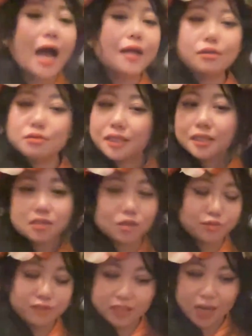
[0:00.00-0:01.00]
I don't think
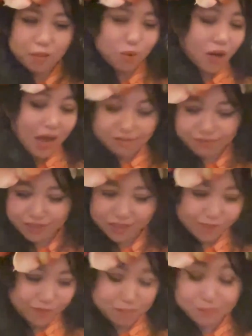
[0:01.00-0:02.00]
Sophie and I will ever
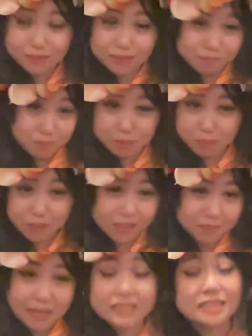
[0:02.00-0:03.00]
give up the
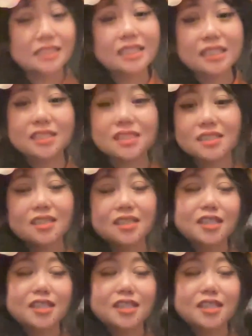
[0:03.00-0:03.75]
print magazine.